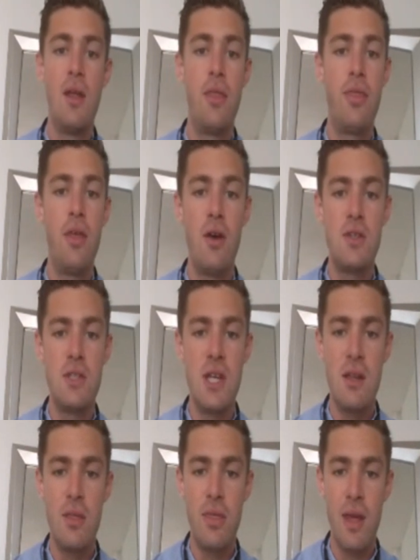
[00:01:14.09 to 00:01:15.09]

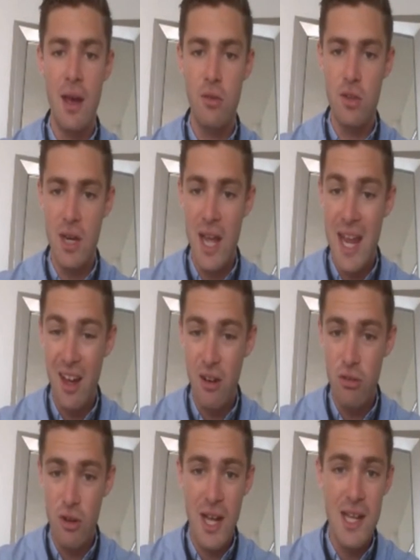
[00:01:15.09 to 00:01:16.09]

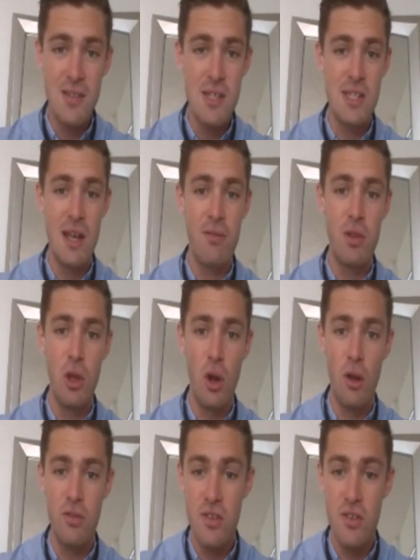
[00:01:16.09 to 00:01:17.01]
$13,887.